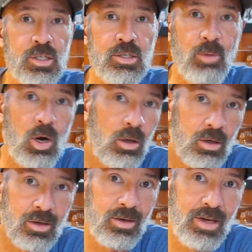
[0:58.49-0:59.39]

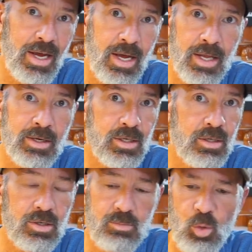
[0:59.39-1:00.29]
smaller and
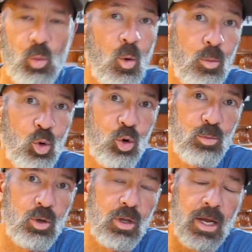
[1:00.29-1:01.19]
more
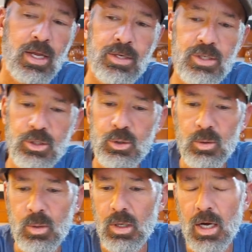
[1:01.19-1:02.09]
portable, and
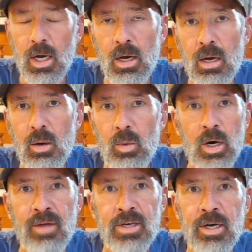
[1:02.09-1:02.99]
two, we
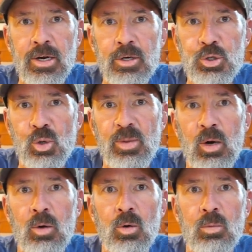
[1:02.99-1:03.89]
don't have to carry our shore
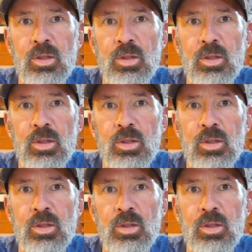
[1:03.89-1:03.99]
power cord